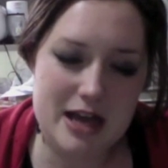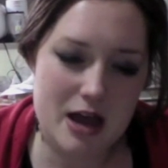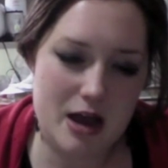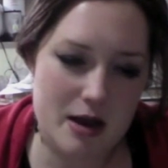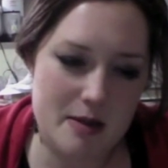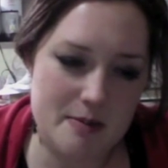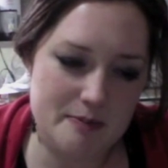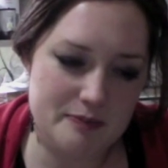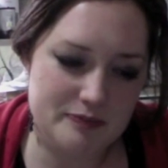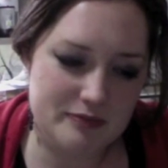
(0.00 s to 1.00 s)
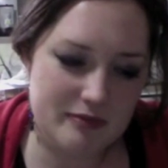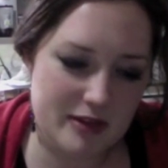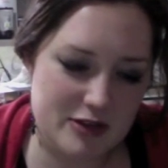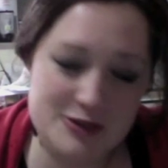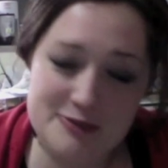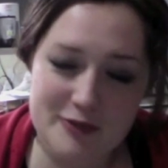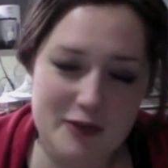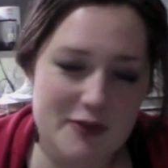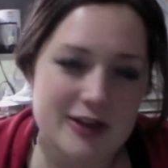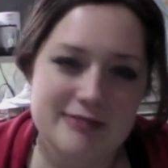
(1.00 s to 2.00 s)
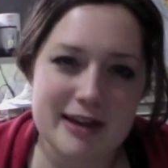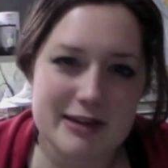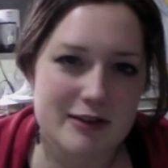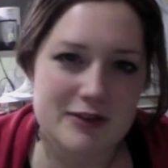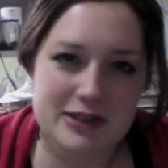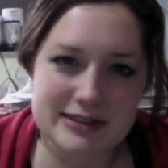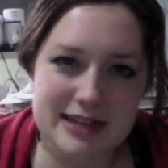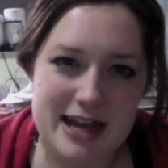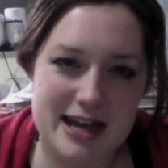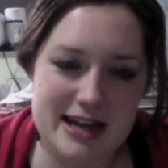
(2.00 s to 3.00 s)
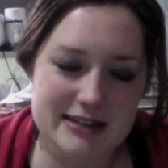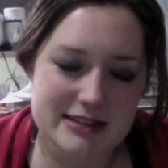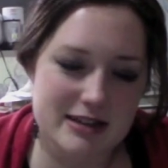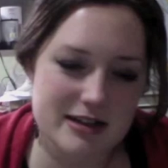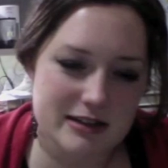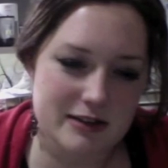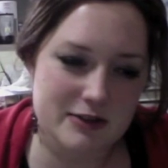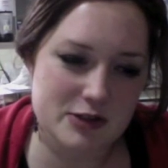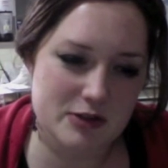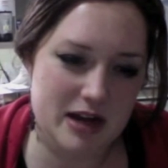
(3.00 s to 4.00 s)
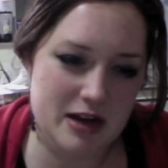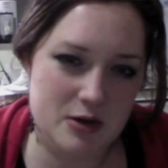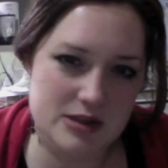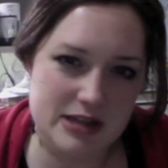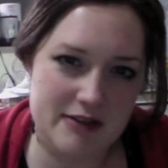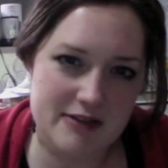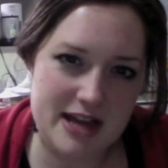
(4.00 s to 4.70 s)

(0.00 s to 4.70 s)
um, just for fun. I love it, and uh, I love to write. I always have.